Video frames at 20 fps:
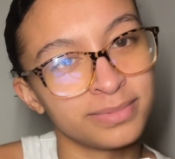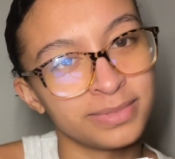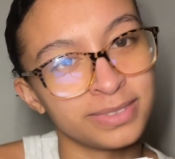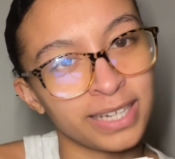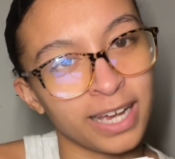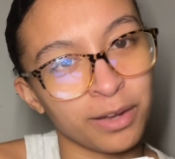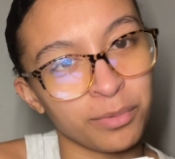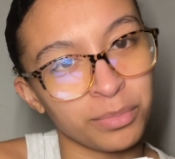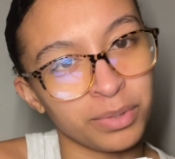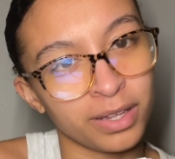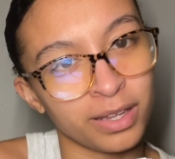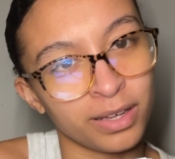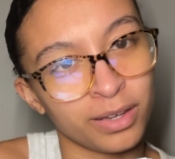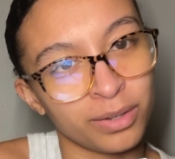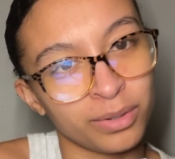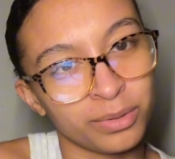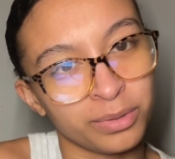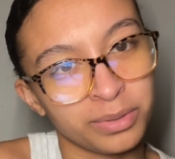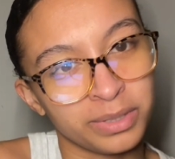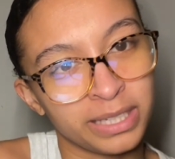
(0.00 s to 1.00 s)
down
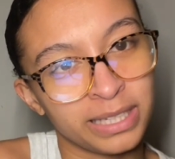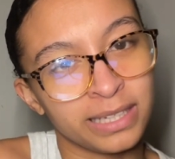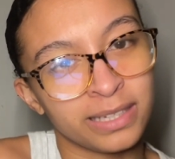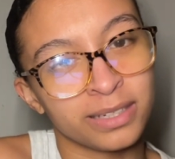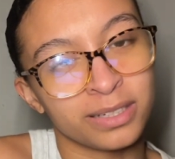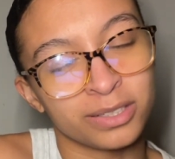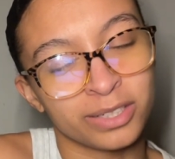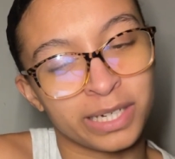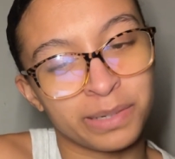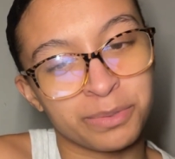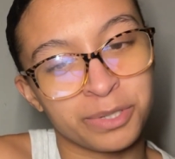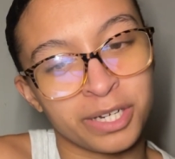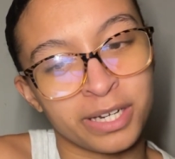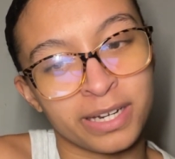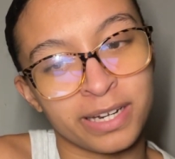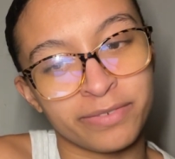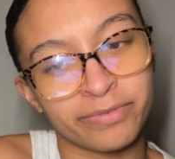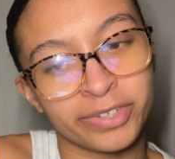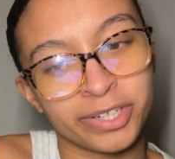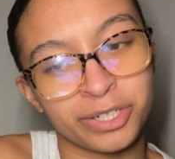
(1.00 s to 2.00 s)
below in the
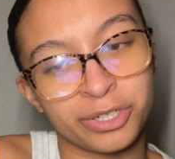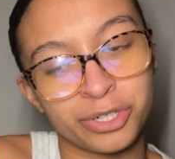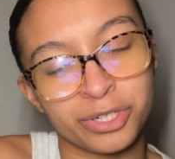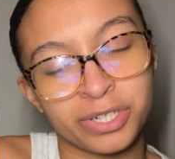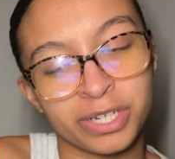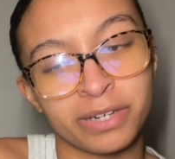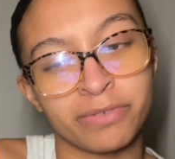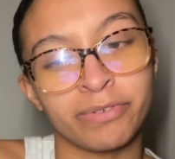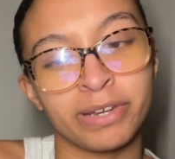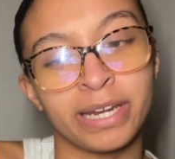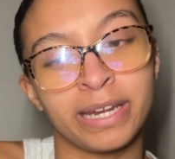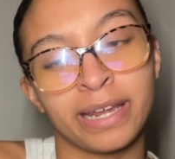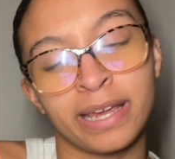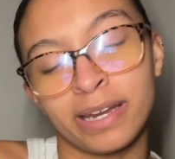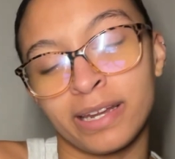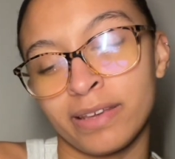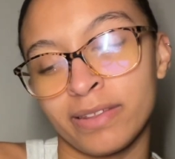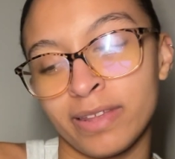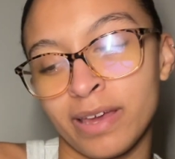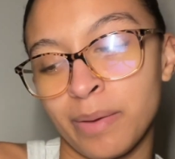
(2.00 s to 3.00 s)
description if you're interested in reading
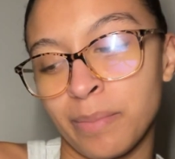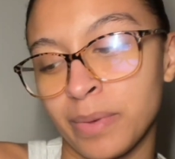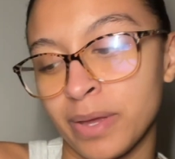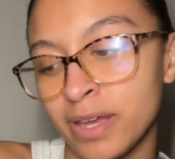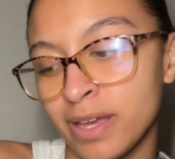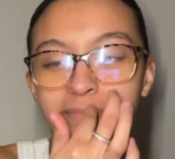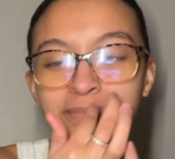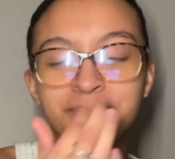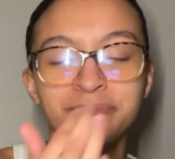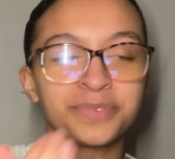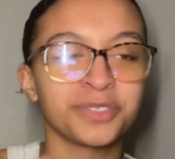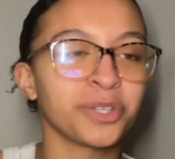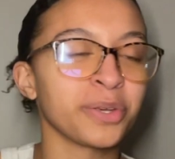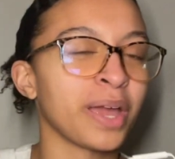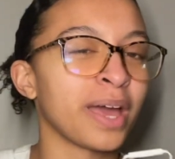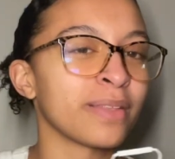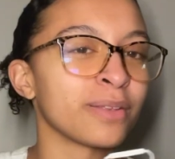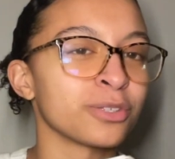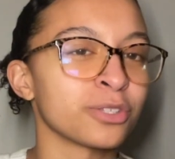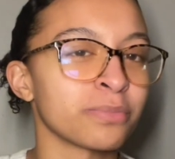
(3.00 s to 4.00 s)
any of them. So
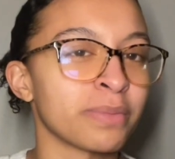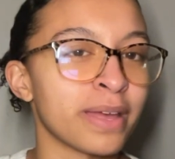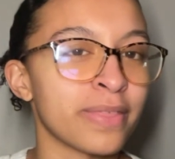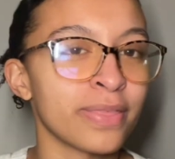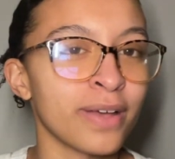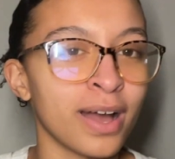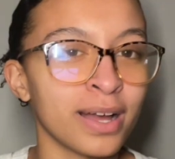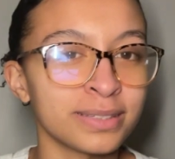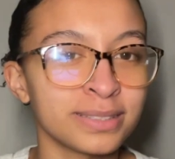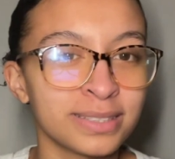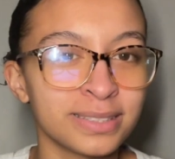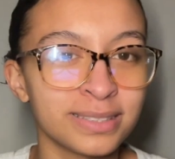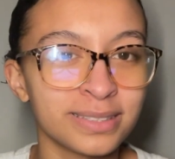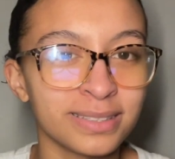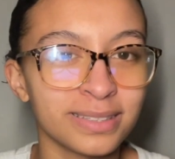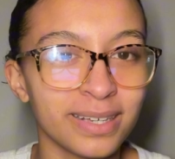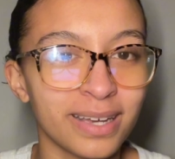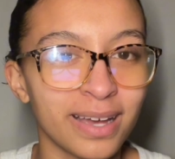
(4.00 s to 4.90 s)
yeah, those are my thoughts.